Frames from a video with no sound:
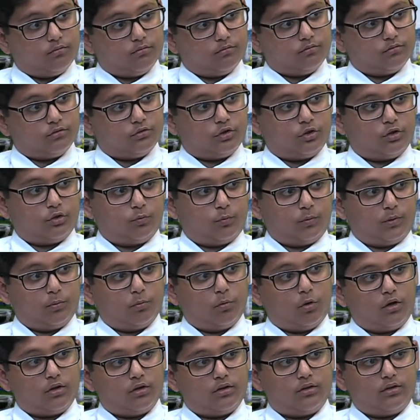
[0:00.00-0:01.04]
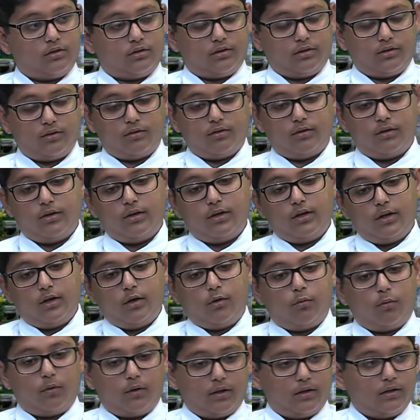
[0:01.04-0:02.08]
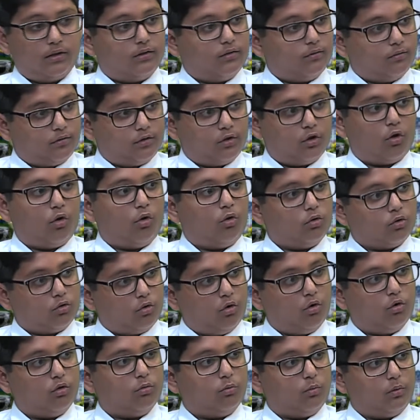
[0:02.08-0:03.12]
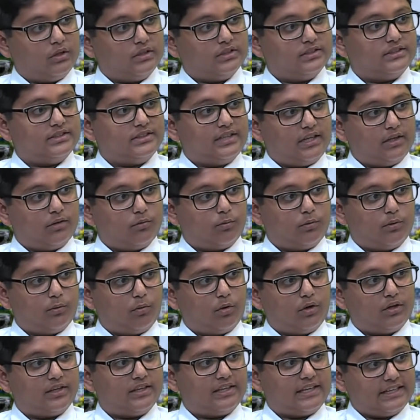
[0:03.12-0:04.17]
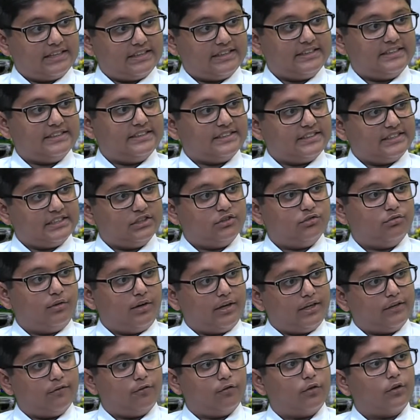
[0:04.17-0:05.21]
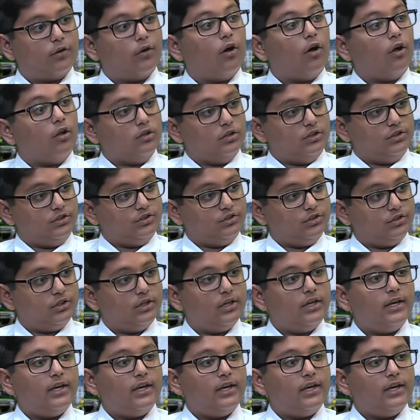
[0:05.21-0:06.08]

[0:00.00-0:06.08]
So the whole goal was that we want to get these kids ready for college.